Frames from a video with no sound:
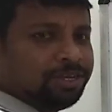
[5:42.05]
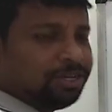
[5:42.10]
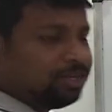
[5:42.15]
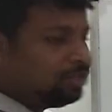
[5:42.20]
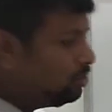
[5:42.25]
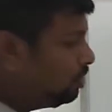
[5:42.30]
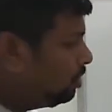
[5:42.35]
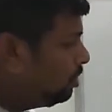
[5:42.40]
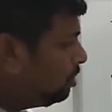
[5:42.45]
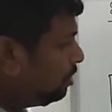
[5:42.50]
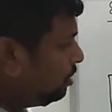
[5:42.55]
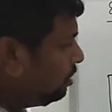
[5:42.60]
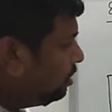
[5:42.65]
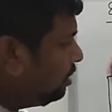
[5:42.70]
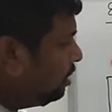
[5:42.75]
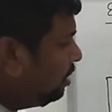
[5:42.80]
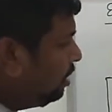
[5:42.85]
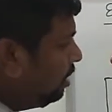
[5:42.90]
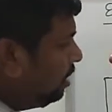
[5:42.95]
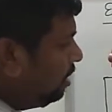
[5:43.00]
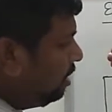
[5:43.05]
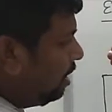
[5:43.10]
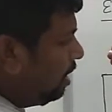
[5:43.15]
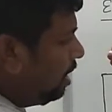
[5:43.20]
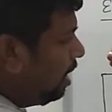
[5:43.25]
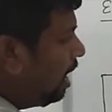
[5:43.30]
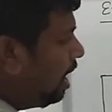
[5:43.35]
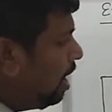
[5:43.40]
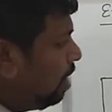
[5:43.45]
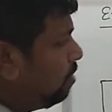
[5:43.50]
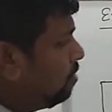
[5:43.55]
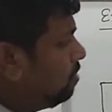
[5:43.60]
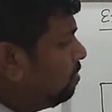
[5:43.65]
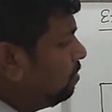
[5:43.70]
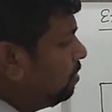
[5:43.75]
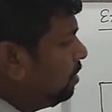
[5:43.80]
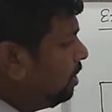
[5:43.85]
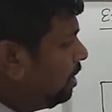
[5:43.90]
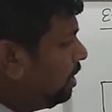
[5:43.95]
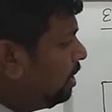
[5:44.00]
So
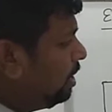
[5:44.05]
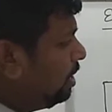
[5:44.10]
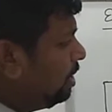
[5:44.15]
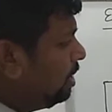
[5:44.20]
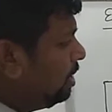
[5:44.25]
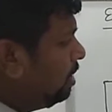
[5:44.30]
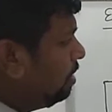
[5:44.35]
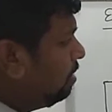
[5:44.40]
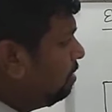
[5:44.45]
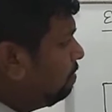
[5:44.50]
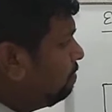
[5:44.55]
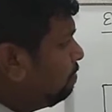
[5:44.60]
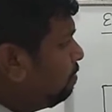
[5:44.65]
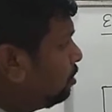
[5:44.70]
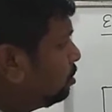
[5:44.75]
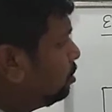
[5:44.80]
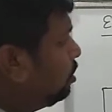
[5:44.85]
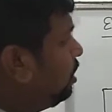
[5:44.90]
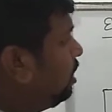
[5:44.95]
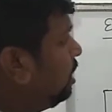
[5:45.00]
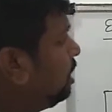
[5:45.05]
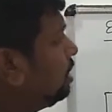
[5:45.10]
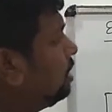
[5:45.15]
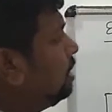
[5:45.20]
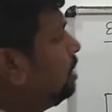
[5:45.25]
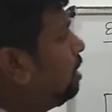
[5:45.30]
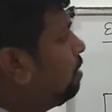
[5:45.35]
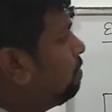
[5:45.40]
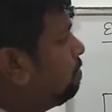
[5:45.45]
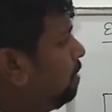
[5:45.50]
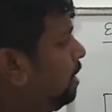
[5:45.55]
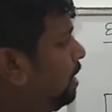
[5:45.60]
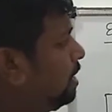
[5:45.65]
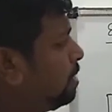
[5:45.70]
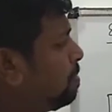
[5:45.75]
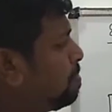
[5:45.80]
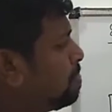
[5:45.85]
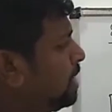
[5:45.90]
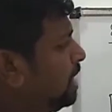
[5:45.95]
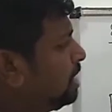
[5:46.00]
how photoelectric
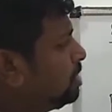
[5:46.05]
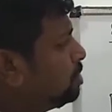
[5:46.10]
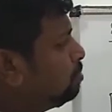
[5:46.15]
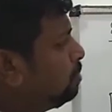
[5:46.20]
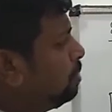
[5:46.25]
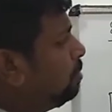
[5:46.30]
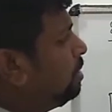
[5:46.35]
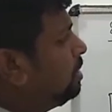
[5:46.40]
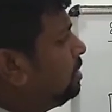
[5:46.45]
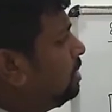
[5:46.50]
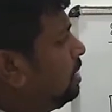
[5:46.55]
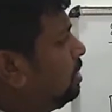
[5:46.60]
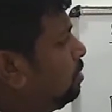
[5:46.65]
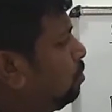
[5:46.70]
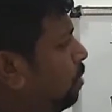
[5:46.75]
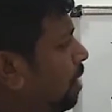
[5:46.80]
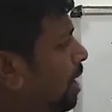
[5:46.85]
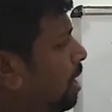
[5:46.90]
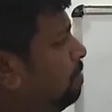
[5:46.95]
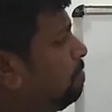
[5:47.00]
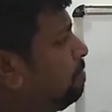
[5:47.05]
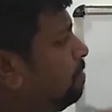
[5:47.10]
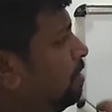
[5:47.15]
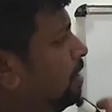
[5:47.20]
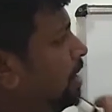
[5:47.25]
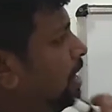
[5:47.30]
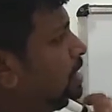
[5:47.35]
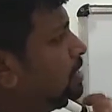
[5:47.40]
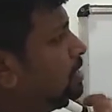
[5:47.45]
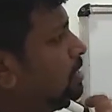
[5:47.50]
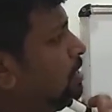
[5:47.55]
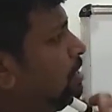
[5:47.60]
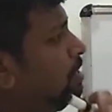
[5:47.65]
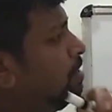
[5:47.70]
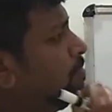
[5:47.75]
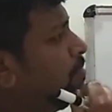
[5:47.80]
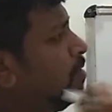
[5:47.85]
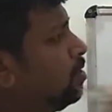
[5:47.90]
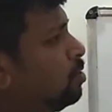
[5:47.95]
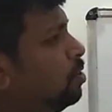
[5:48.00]
effect experimentally, why
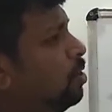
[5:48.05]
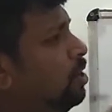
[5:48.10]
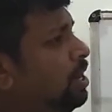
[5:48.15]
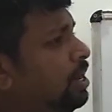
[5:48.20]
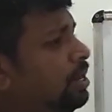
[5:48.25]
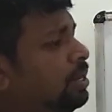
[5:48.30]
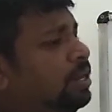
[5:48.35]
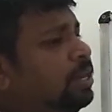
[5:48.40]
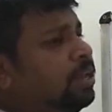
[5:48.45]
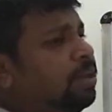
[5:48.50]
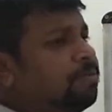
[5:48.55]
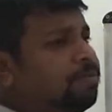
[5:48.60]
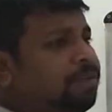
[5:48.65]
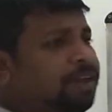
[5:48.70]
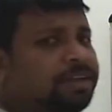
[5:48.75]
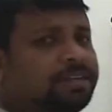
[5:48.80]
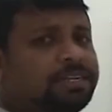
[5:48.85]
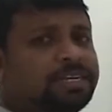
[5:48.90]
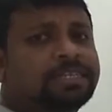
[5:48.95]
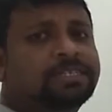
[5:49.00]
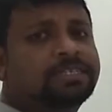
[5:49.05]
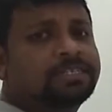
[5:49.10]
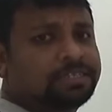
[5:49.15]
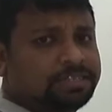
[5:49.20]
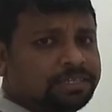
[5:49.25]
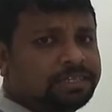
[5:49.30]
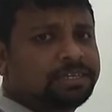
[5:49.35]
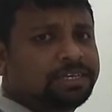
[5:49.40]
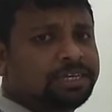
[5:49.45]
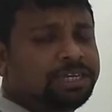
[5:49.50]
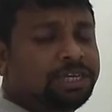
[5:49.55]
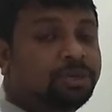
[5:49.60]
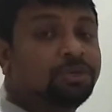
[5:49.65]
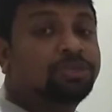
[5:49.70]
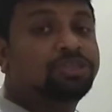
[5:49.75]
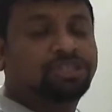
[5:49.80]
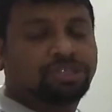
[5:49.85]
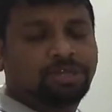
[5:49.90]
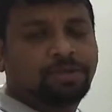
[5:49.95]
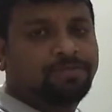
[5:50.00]
photoelectric effect is
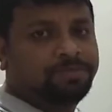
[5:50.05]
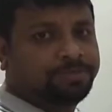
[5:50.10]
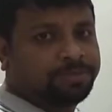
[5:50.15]
used?